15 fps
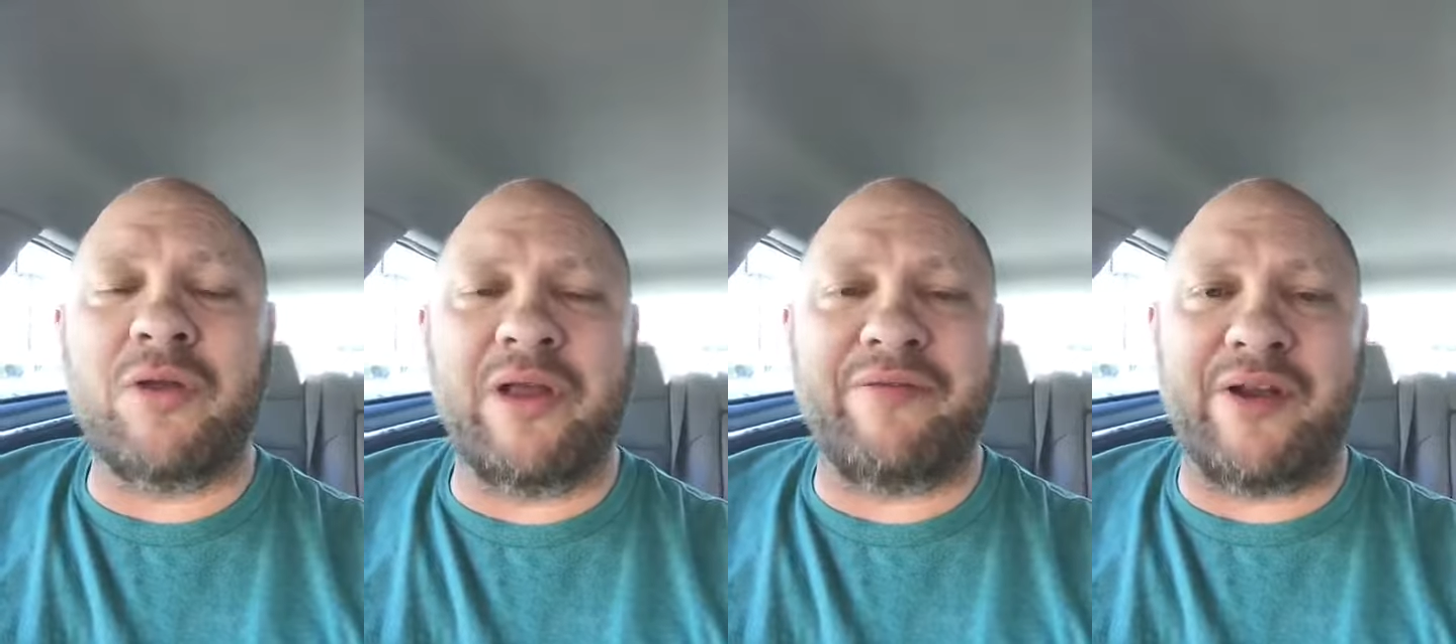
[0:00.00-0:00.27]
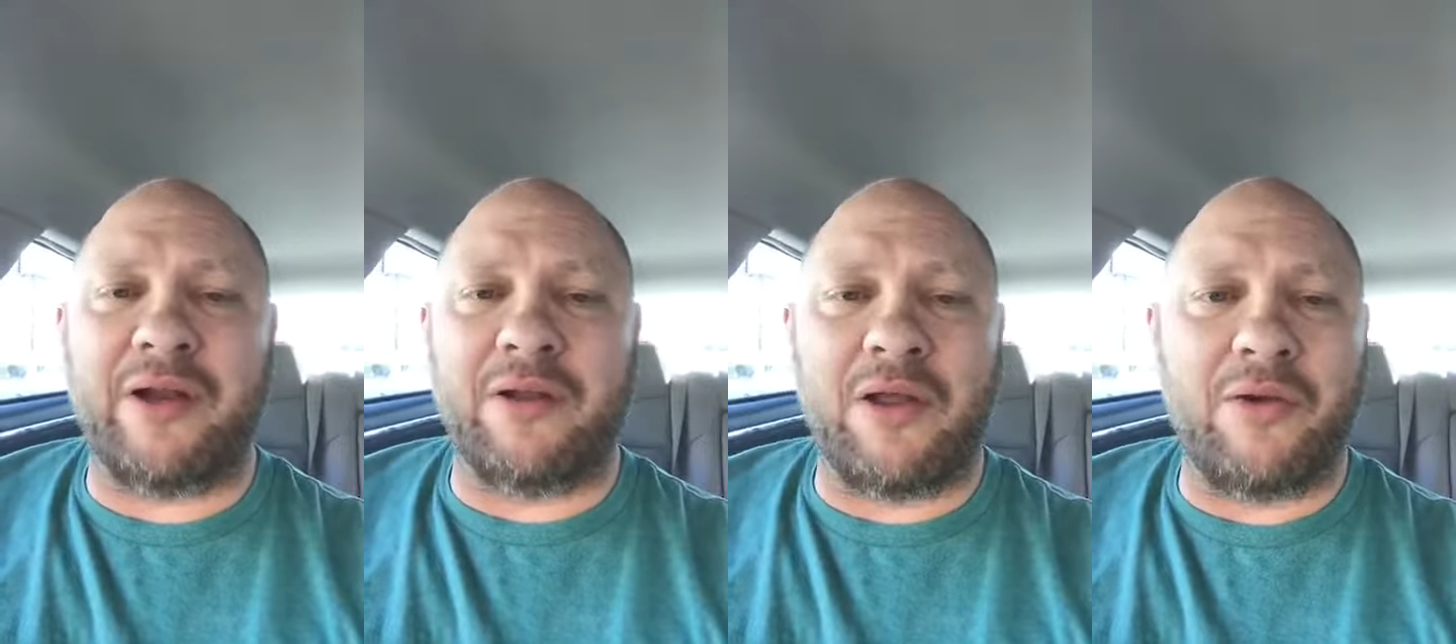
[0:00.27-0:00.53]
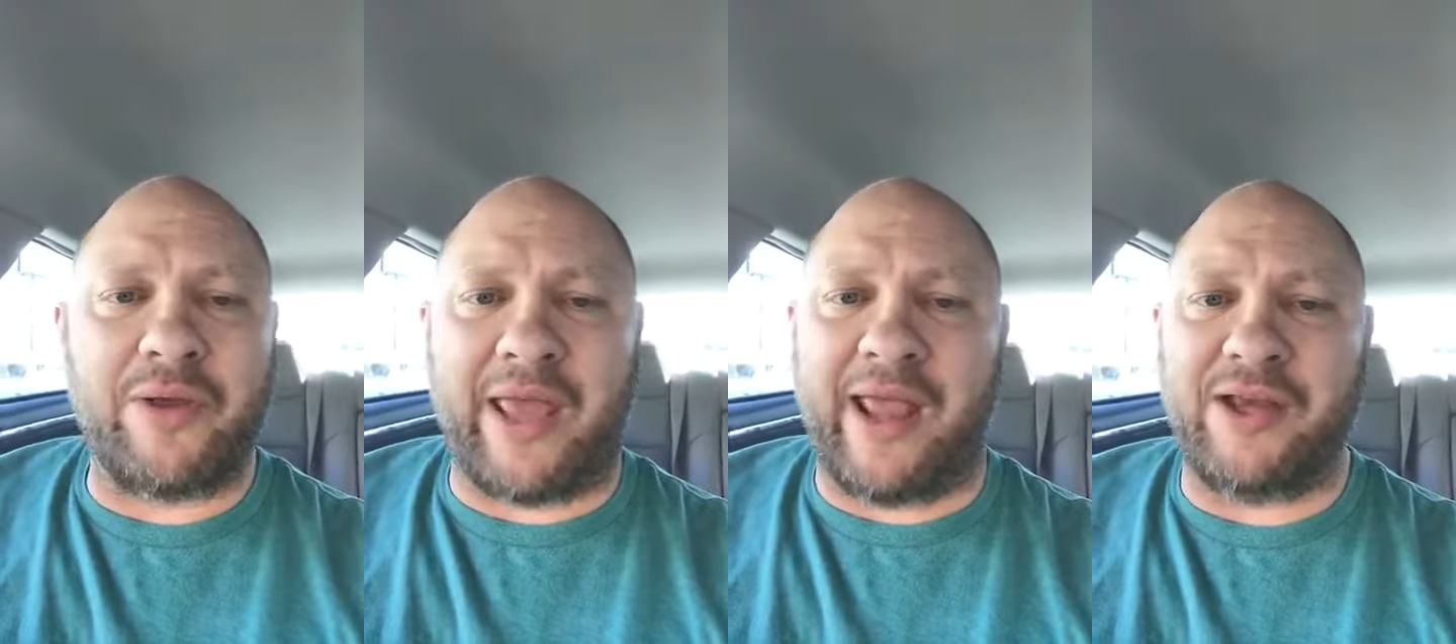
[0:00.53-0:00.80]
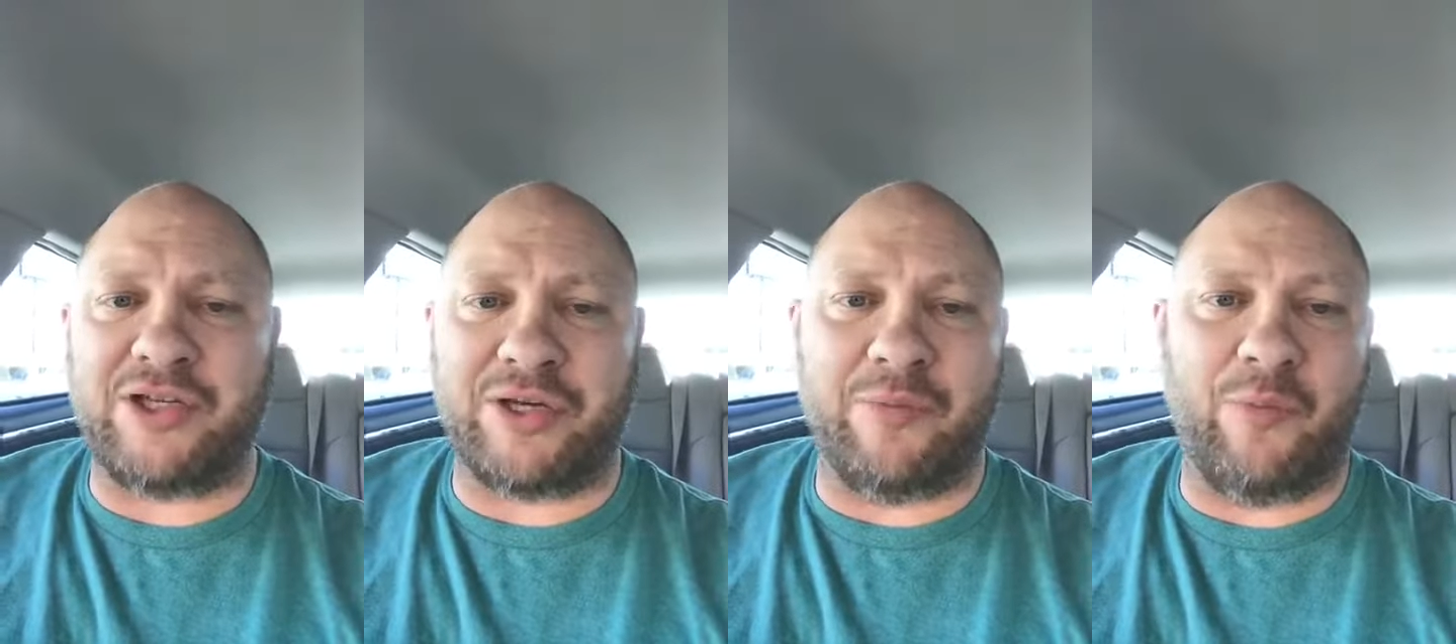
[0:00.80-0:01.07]
live in a
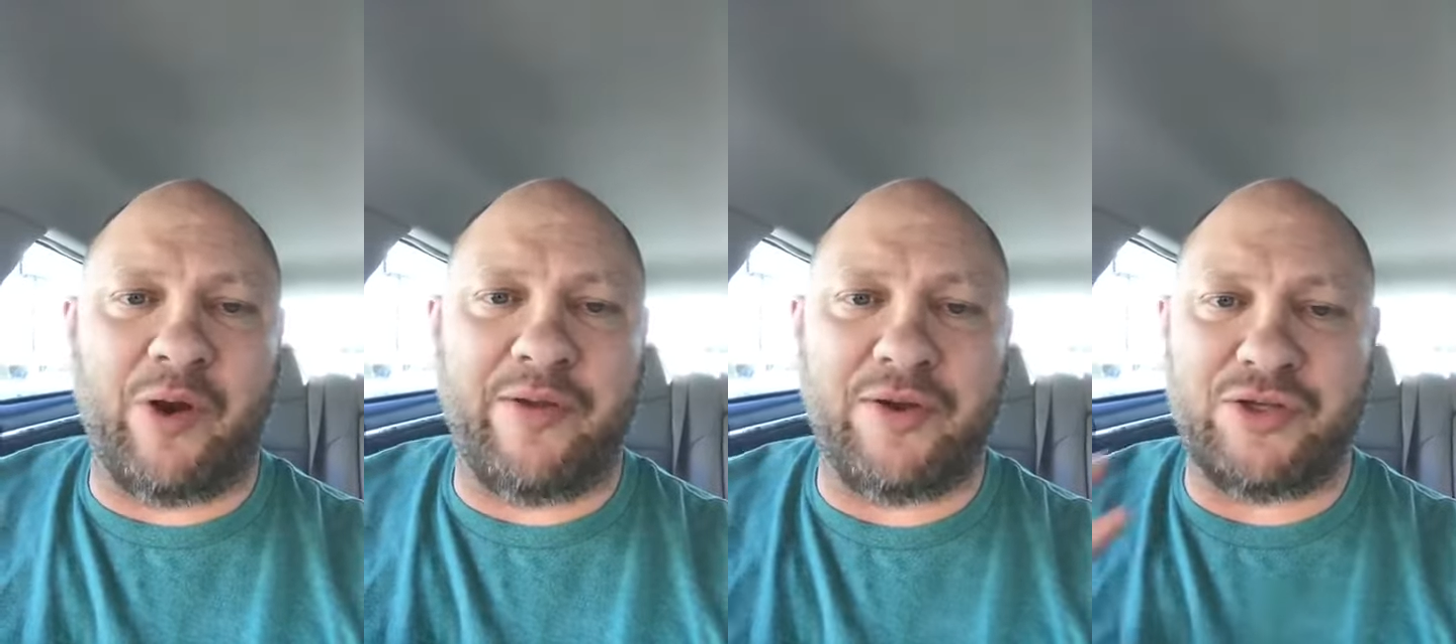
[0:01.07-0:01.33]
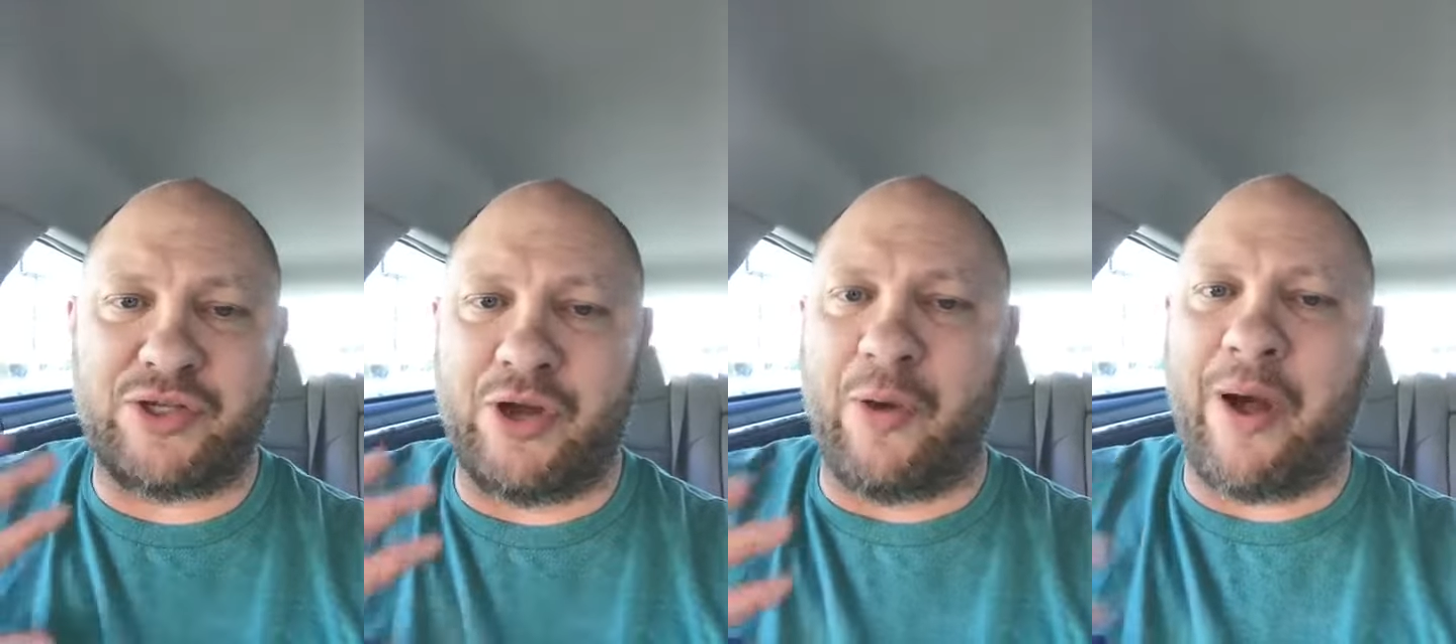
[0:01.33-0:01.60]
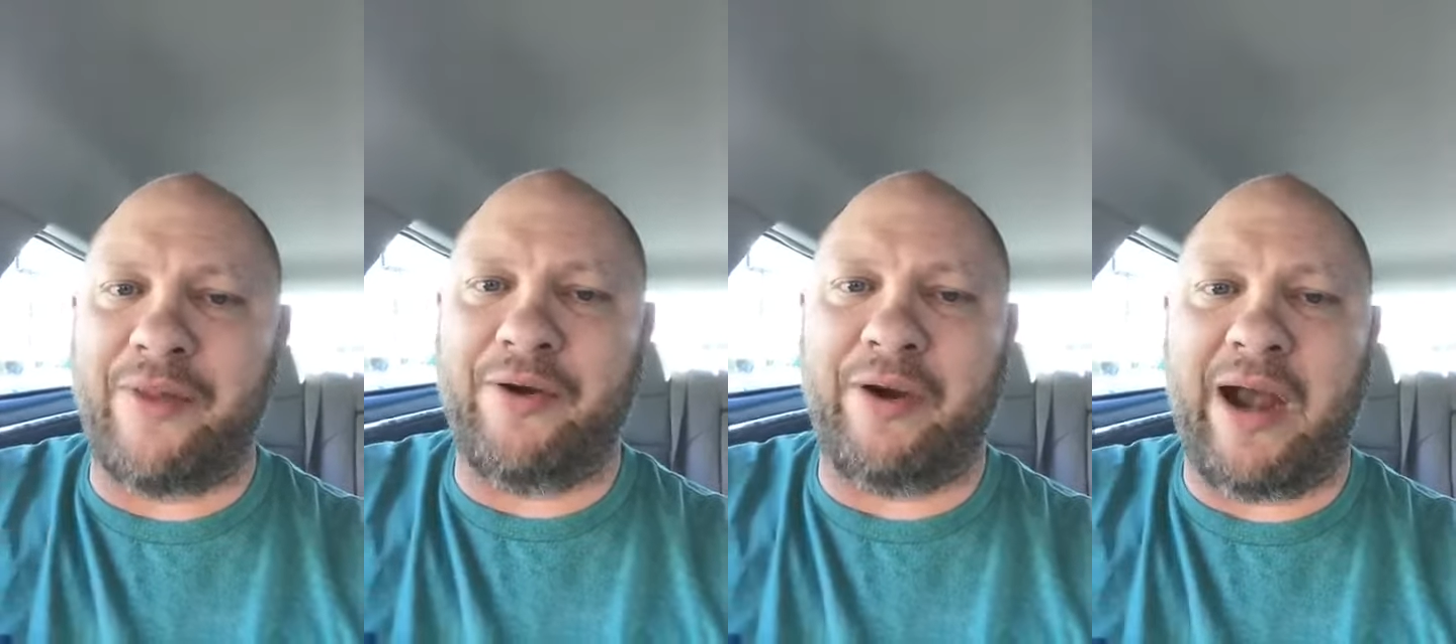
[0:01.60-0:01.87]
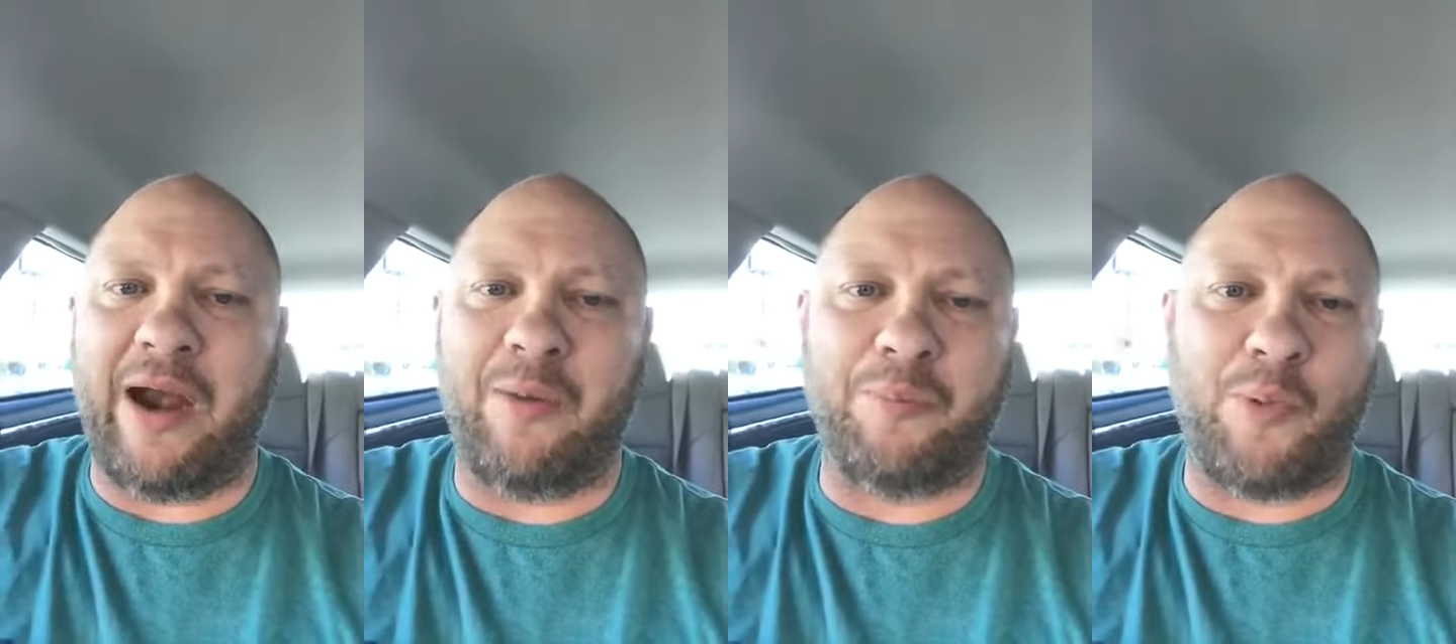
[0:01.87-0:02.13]
location where there's no other
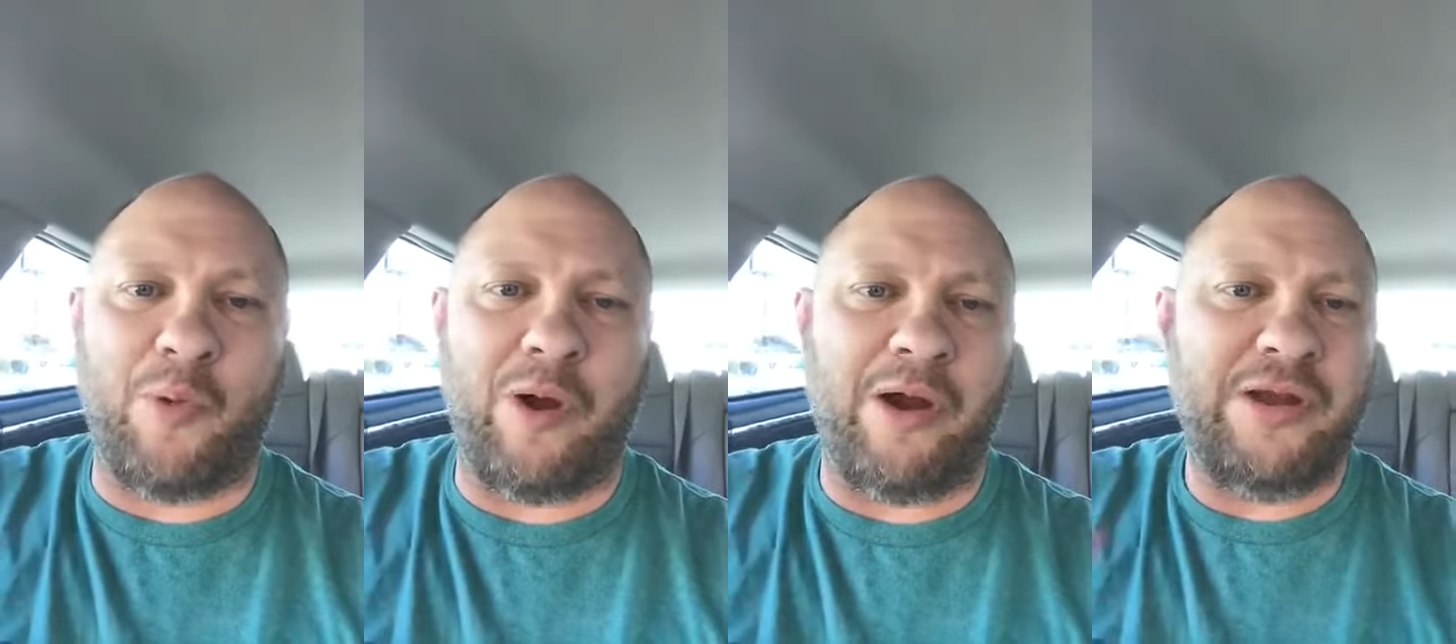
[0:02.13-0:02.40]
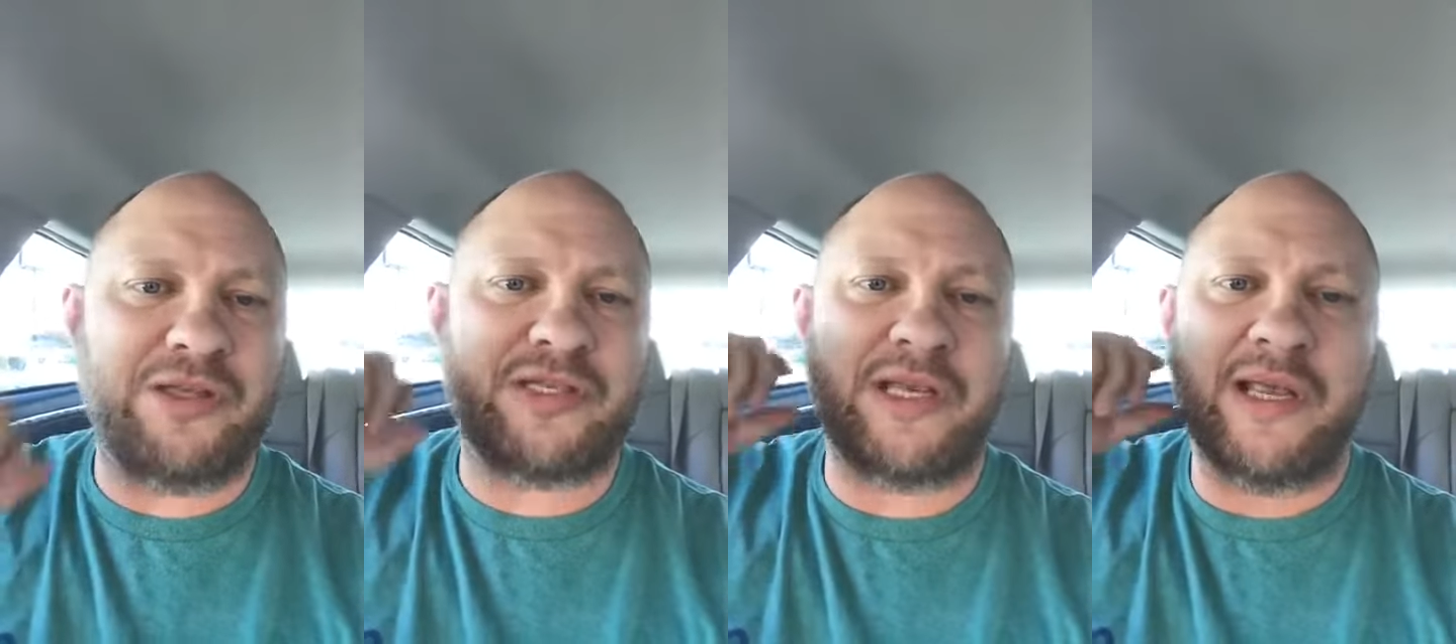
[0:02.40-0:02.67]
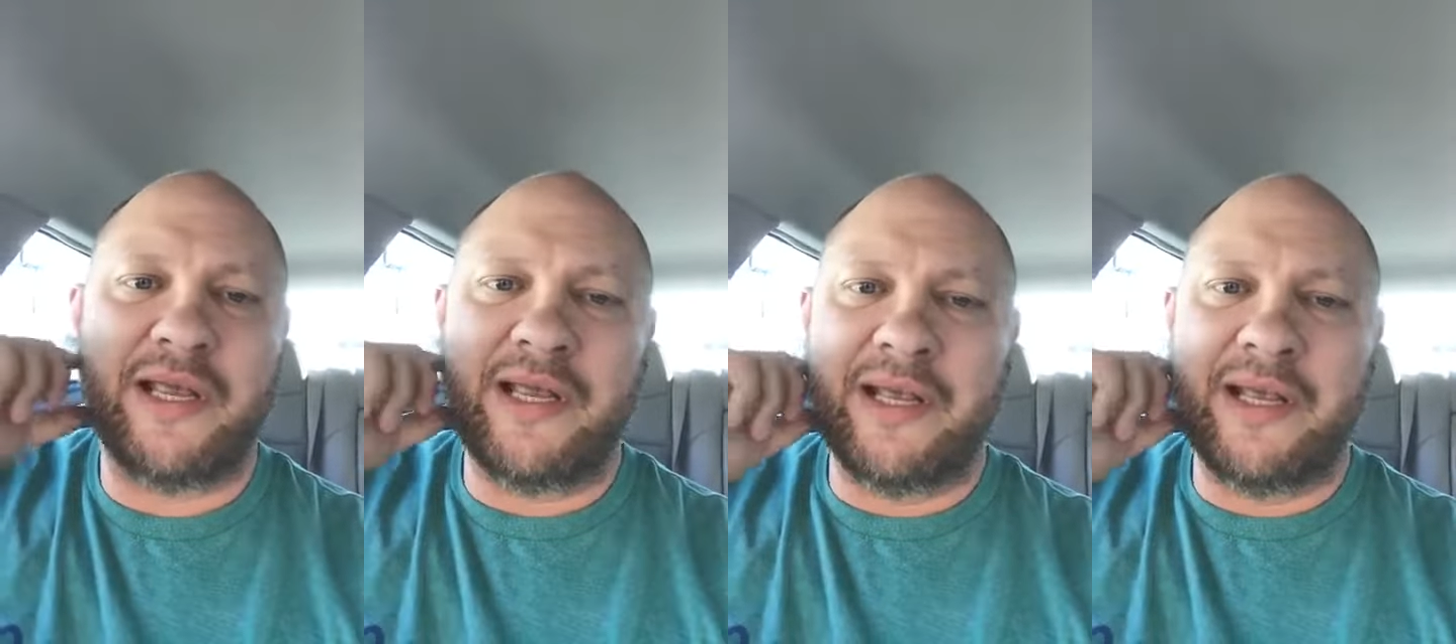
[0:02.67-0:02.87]
airports,